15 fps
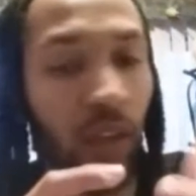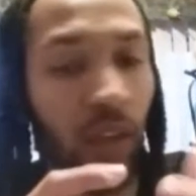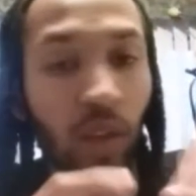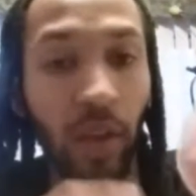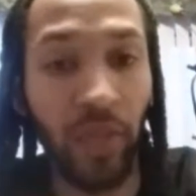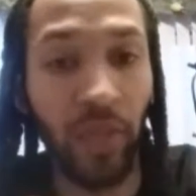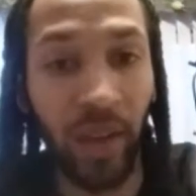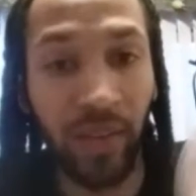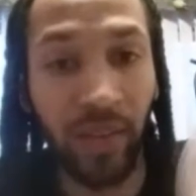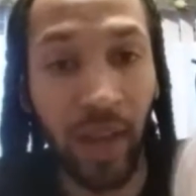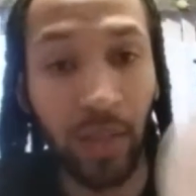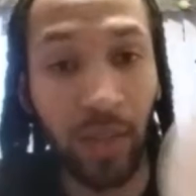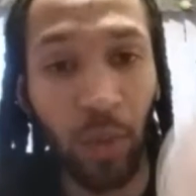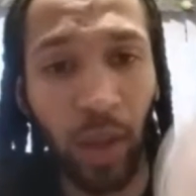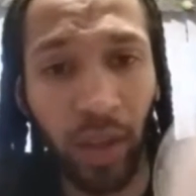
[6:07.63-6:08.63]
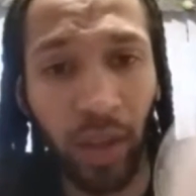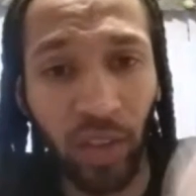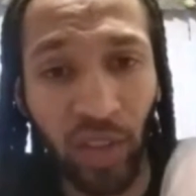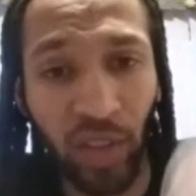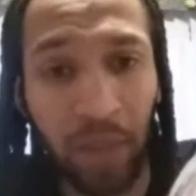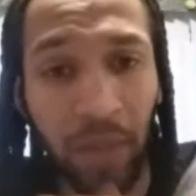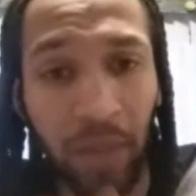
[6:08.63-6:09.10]
It's on the thick side. It's more like a
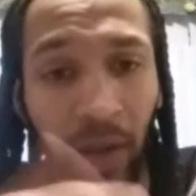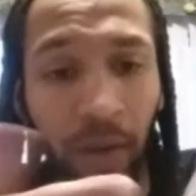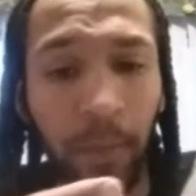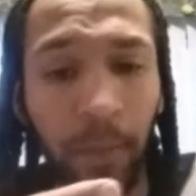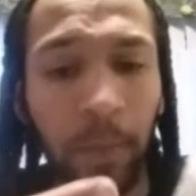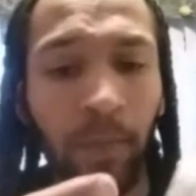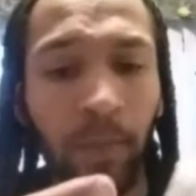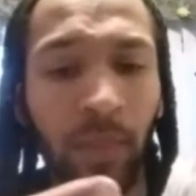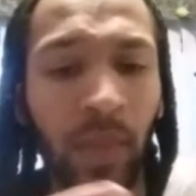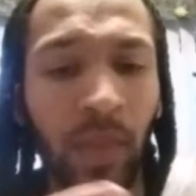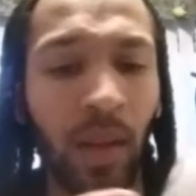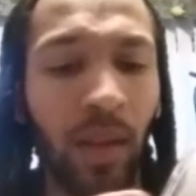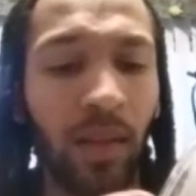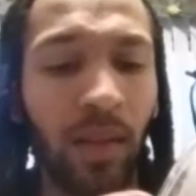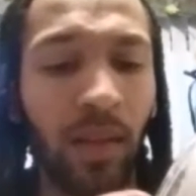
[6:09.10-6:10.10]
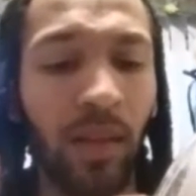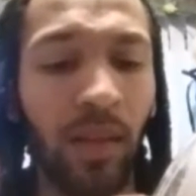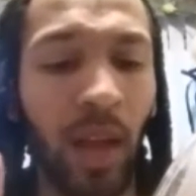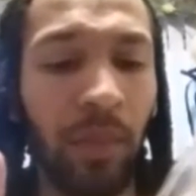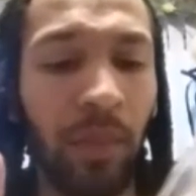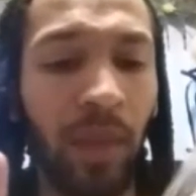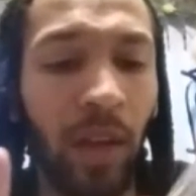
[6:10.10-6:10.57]
shea butter
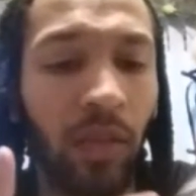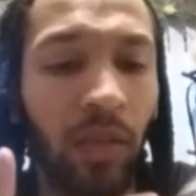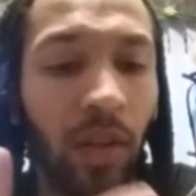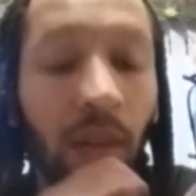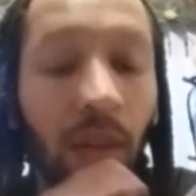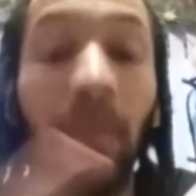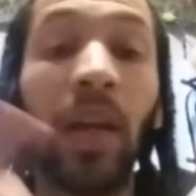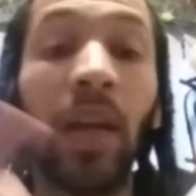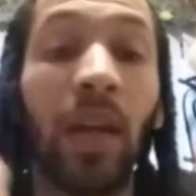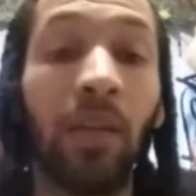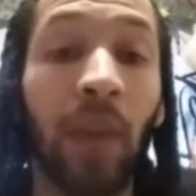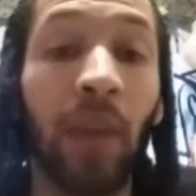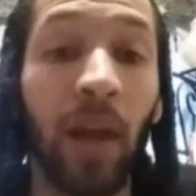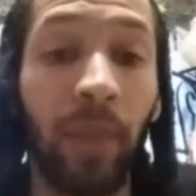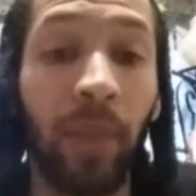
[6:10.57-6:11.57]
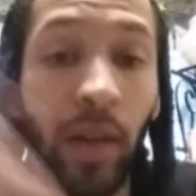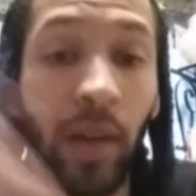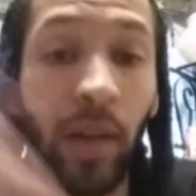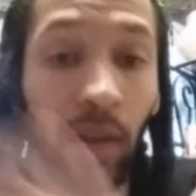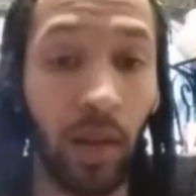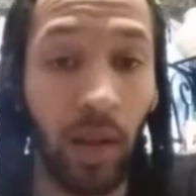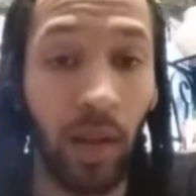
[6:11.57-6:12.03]
type texture to me, in my
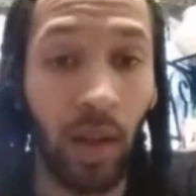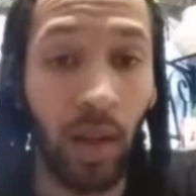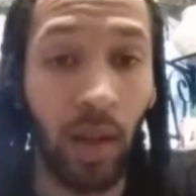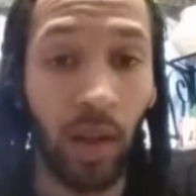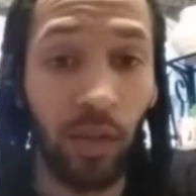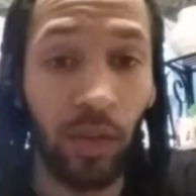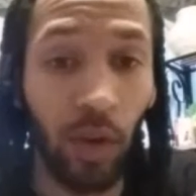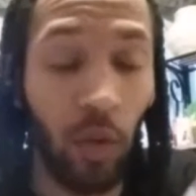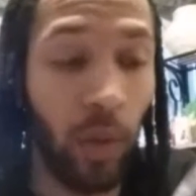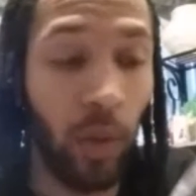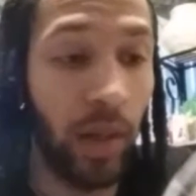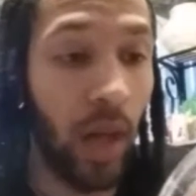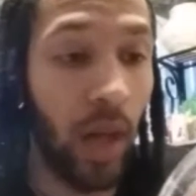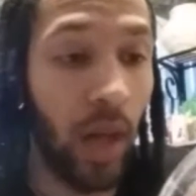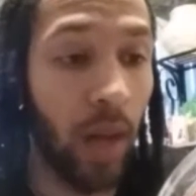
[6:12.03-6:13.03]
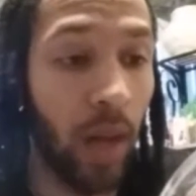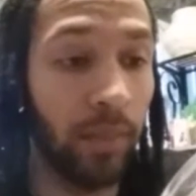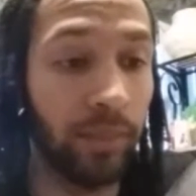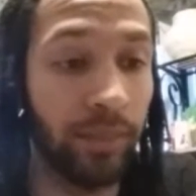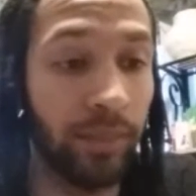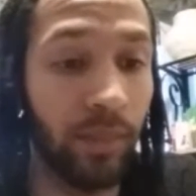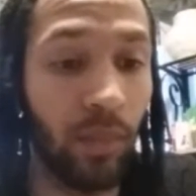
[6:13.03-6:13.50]
opinion. So
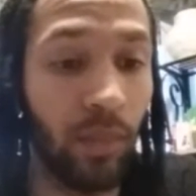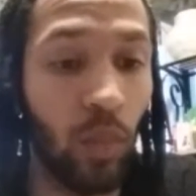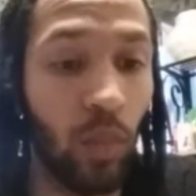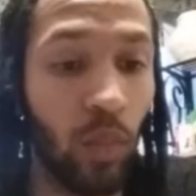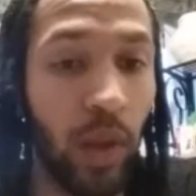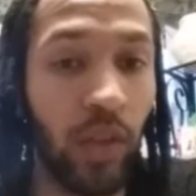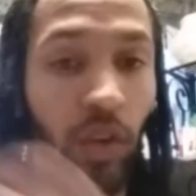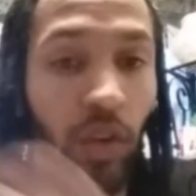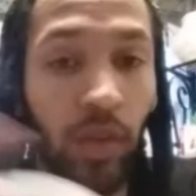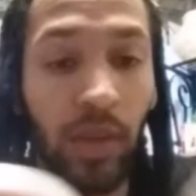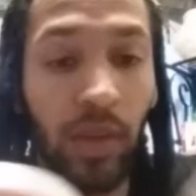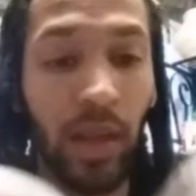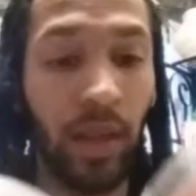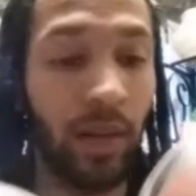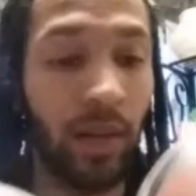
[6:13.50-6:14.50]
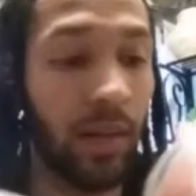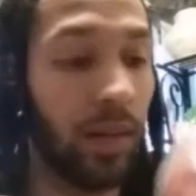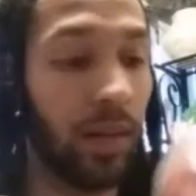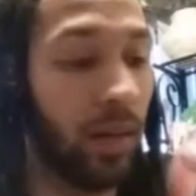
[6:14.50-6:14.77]
when using it,